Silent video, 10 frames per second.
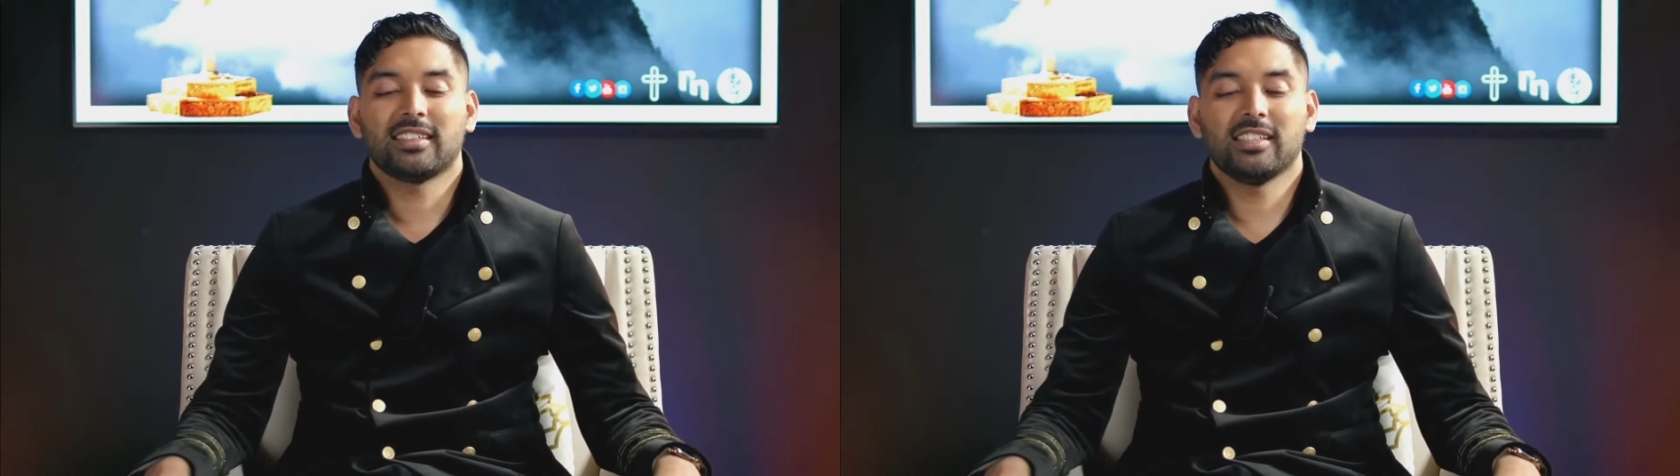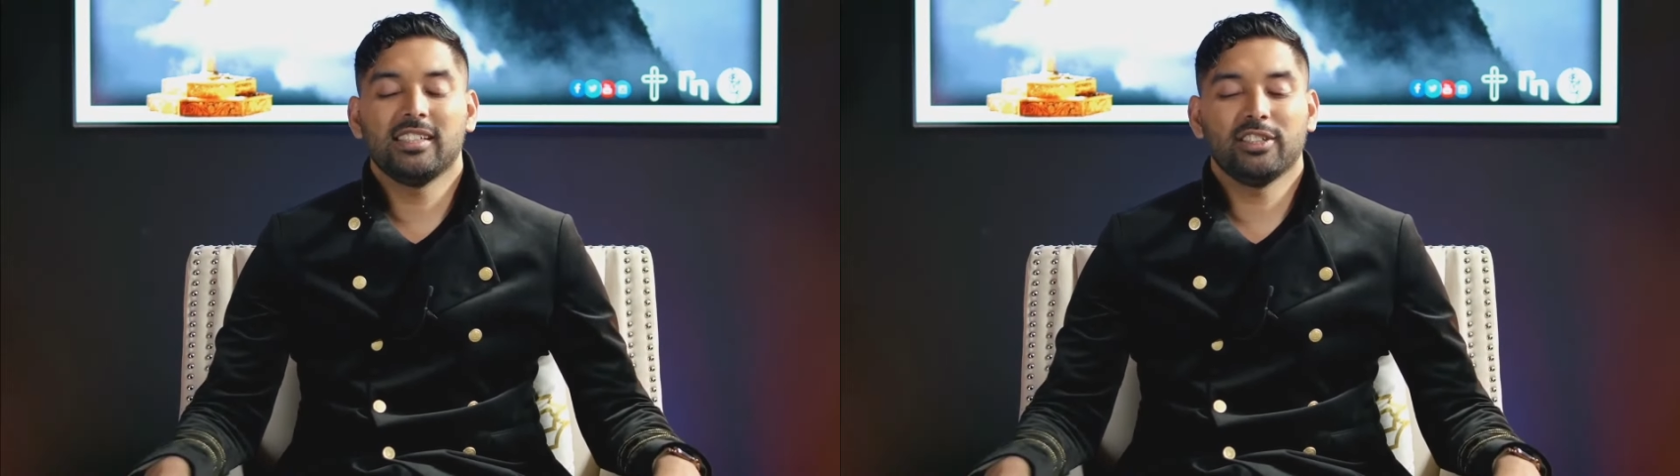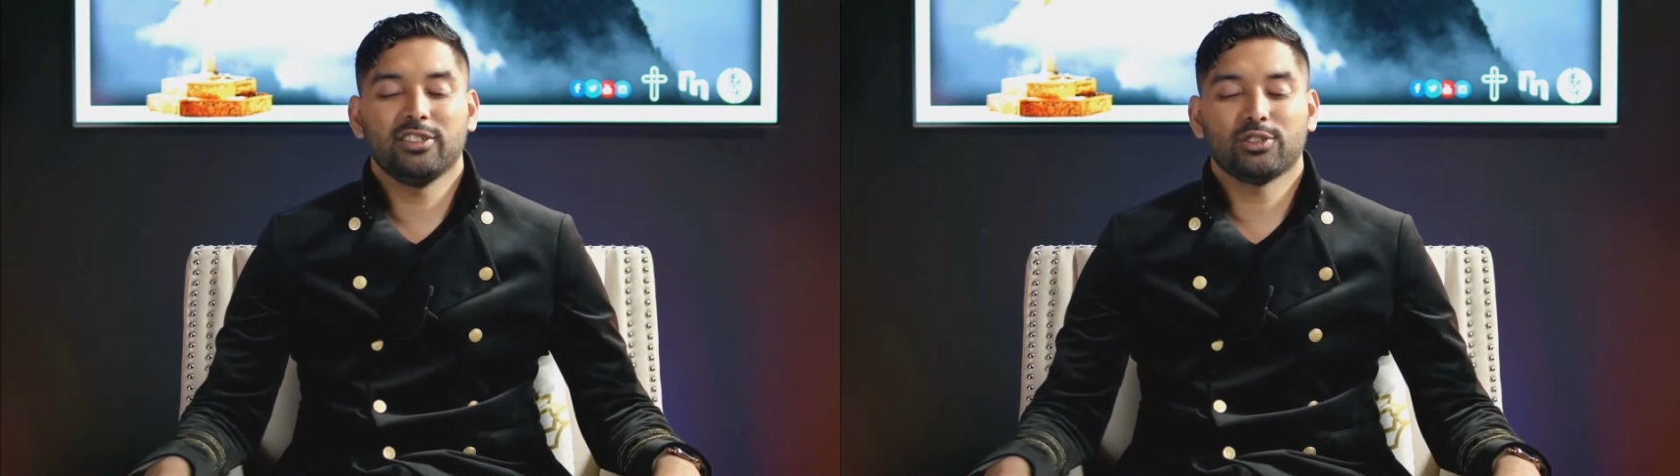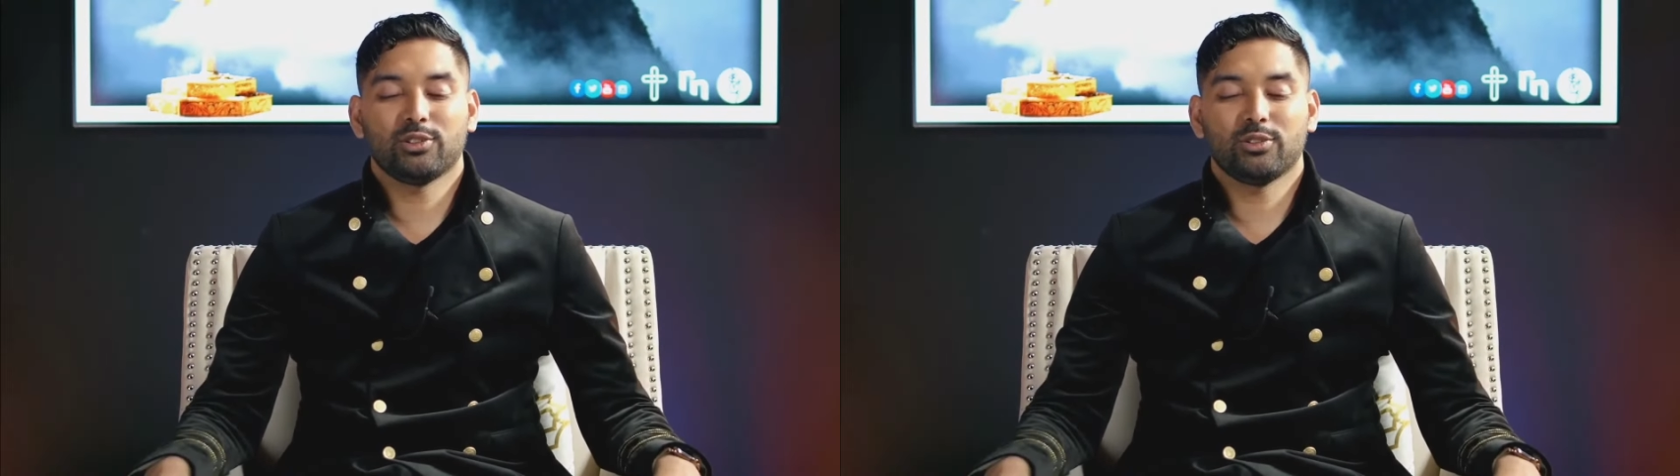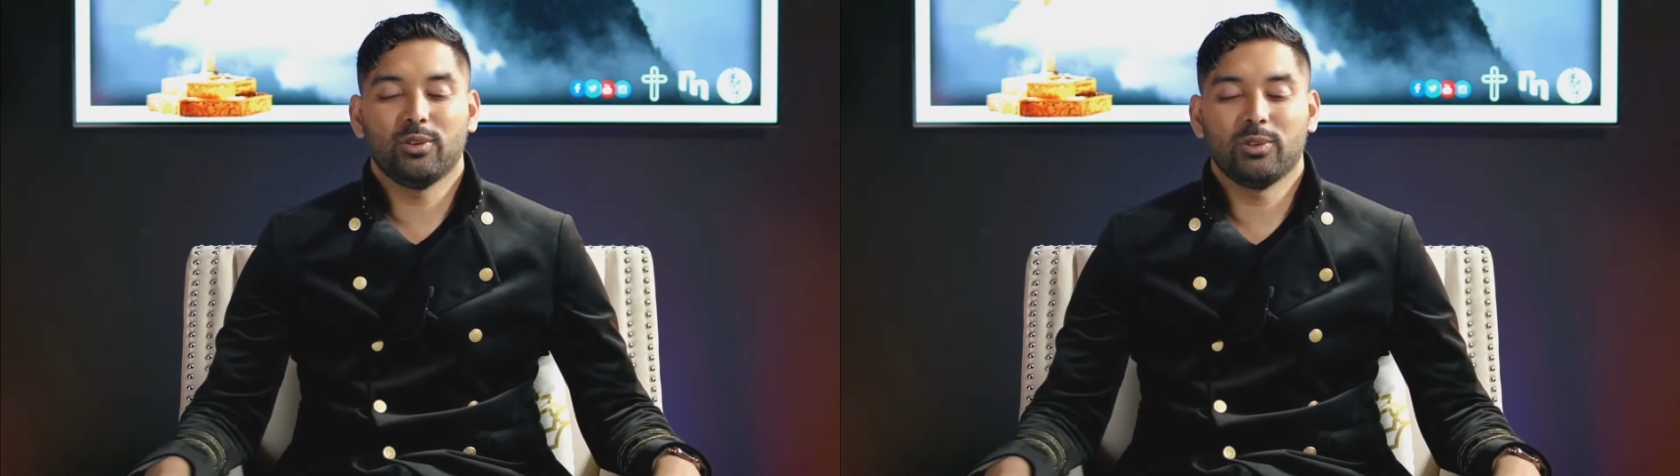Cleaning your
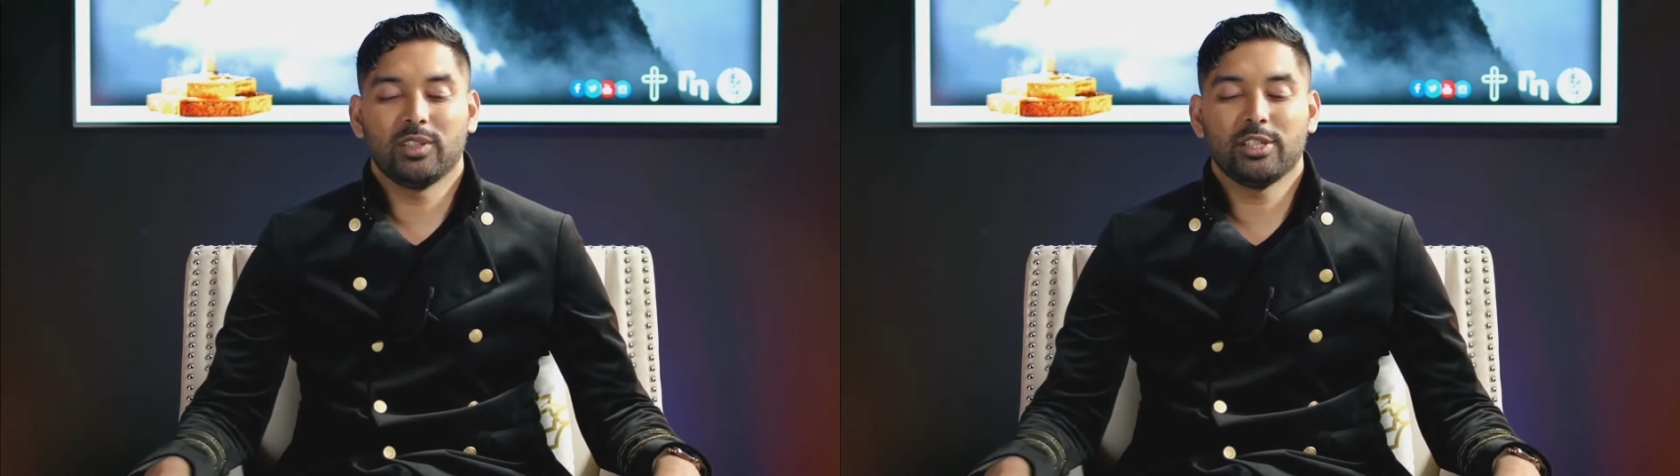soul.